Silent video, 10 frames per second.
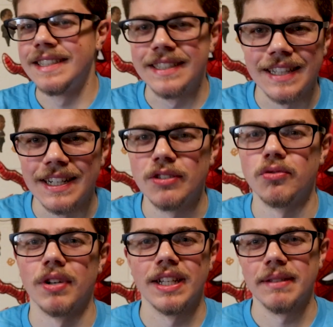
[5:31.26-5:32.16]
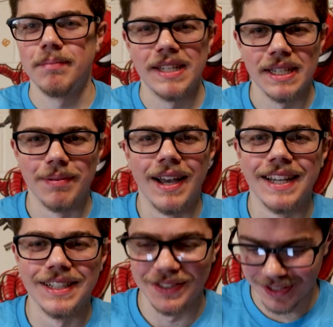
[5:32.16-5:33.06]
didn't really pique my
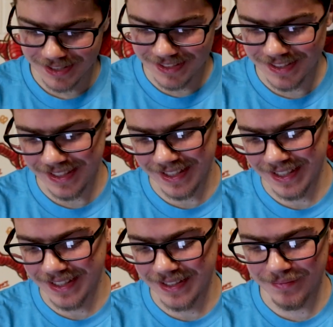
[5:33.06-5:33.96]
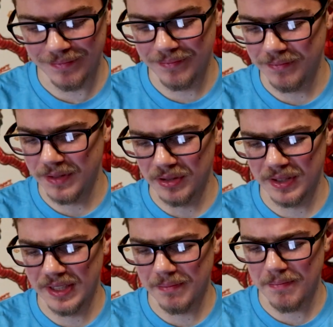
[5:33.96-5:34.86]
interest. There's
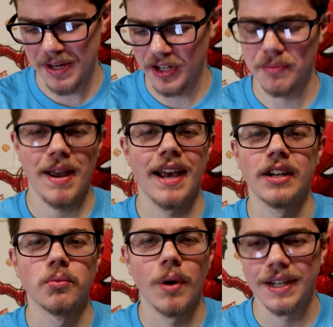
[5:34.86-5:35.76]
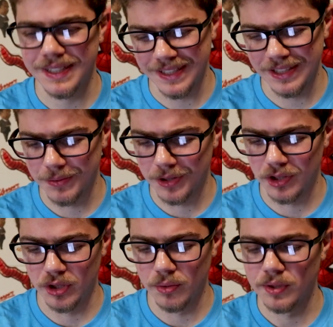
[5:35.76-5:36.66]
this thing, Peter Pan and Wendy, where
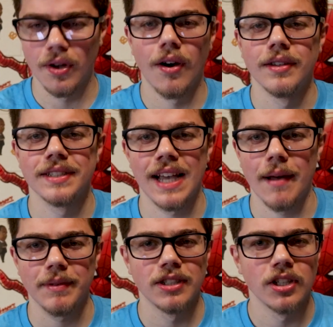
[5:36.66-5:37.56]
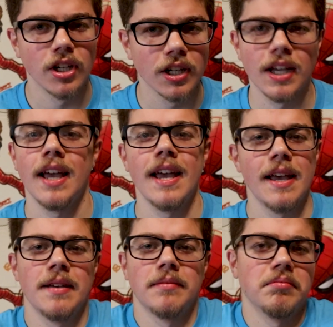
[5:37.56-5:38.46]
Jude Law is Captain Hook.
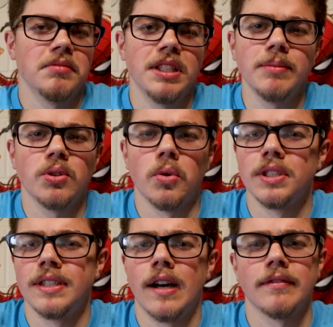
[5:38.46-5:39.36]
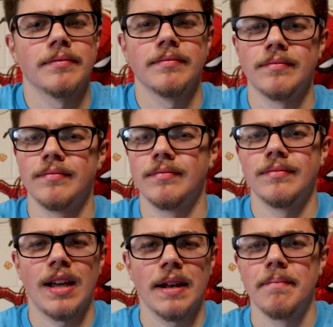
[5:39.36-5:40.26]
Seems cool enough.
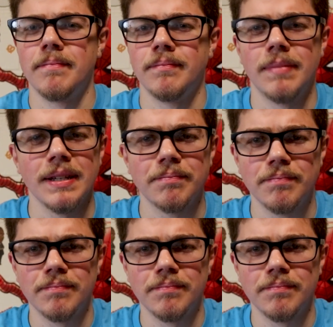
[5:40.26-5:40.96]
Not a big